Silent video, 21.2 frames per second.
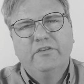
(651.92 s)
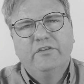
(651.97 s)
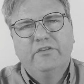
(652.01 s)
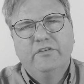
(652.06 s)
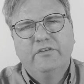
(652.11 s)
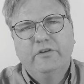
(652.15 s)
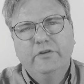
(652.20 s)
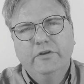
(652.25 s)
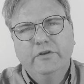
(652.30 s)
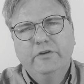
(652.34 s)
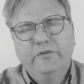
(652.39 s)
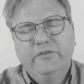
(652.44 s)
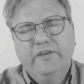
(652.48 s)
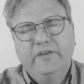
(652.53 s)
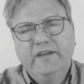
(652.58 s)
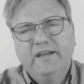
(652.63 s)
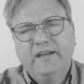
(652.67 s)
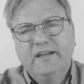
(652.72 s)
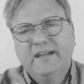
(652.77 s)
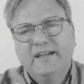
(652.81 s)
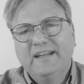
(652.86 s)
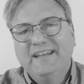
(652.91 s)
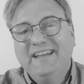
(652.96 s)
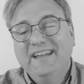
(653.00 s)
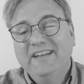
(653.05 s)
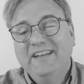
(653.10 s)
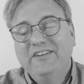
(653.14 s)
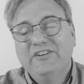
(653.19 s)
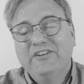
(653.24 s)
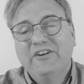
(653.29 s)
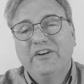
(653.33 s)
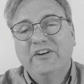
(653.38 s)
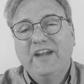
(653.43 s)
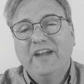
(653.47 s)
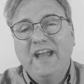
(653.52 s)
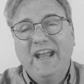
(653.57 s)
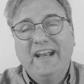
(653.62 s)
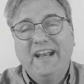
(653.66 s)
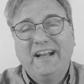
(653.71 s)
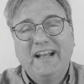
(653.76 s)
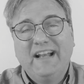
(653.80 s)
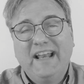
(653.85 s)
So using Ninja
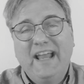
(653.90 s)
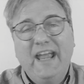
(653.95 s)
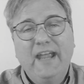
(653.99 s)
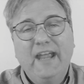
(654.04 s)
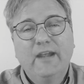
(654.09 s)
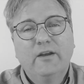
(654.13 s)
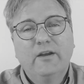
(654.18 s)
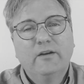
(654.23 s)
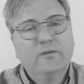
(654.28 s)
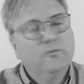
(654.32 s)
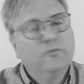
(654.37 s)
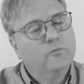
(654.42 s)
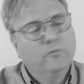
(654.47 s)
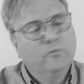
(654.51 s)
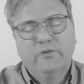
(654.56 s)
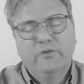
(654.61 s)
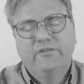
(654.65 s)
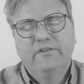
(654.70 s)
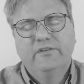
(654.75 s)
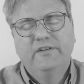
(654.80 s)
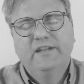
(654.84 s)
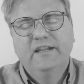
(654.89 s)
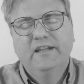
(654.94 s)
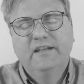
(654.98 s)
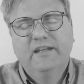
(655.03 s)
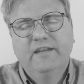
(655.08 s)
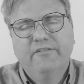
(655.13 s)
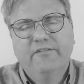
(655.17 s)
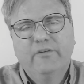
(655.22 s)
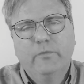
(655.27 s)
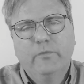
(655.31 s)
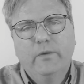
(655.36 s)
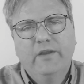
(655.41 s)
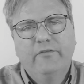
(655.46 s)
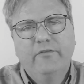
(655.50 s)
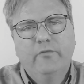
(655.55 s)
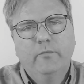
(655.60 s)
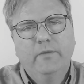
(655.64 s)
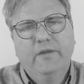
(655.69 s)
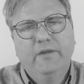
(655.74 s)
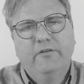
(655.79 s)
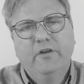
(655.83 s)
and Clang was a dead giveaway
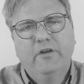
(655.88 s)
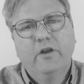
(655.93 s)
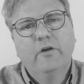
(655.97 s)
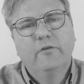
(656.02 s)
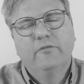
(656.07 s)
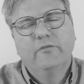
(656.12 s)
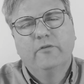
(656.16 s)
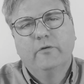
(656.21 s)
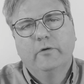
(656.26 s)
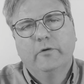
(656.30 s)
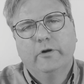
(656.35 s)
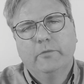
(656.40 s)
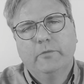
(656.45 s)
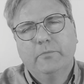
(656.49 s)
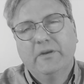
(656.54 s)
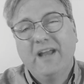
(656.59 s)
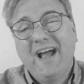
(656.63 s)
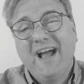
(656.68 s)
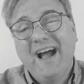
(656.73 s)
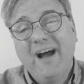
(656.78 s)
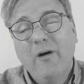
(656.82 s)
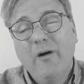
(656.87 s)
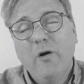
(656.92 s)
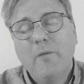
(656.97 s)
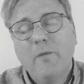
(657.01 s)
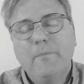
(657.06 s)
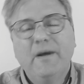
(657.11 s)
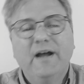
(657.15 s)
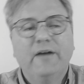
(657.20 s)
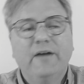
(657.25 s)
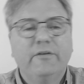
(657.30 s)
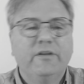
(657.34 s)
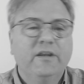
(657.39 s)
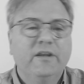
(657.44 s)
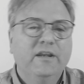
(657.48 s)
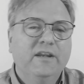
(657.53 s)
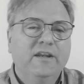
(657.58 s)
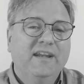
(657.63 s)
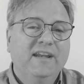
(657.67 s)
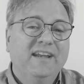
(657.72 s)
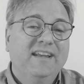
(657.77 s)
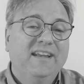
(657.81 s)
for me going forward. But how about
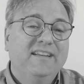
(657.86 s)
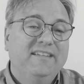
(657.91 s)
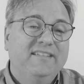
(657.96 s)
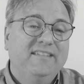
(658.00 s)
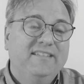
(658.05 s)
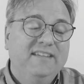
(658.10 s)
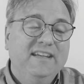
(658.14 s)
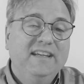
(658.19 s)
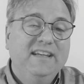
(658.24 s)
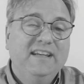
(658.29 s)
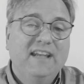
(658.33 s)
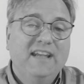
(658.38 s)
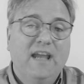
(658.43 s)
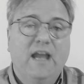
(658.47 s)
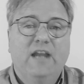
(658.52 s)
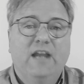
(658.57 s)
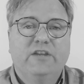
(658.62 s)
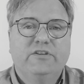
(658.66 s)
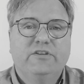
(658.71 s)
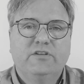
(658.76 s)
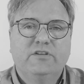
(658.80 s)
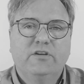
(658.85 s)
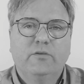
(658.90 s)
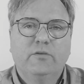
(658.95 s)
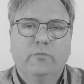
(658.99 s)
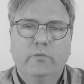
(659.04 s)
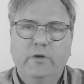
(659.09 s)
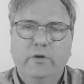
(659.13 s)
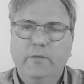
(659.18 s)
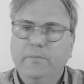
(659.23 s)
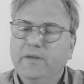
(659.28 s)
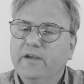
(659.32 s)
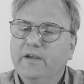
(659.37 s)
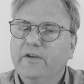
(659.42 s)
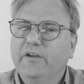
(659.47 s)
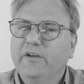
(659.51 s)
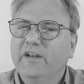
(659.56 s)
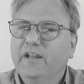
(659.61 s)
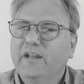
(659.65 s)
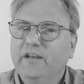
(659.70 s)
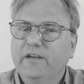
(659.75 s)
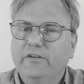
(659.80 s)
Ccache. Would it be a
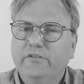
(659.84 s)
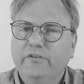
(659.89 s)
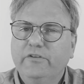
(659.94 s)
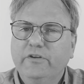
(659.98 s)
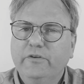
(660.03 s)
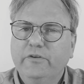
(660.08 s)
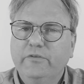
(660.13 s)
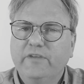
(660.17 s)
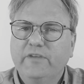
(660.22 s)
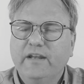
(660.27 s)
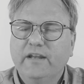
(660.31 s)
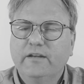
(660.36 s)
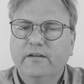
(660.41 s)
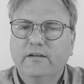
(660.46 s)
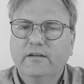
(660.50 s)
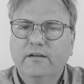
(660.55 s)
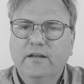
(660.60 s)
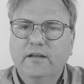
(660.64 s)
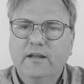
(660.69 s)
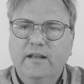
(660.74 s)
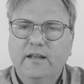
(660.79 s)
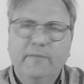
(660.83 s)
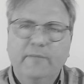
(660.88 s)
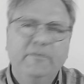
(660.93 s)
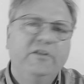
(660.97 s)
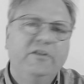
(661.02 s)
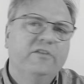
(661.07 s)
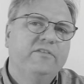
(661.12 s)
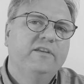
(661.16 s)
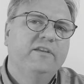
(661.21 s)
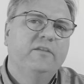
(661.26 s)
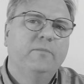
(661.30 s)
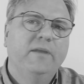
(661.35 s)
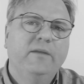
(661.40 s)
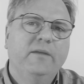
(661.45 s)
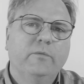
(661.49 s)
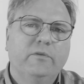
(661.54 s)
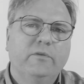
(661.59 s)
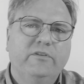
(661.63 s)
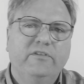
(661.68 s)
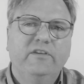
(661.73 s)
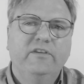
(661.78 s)
good idea to use that? Let me just explain what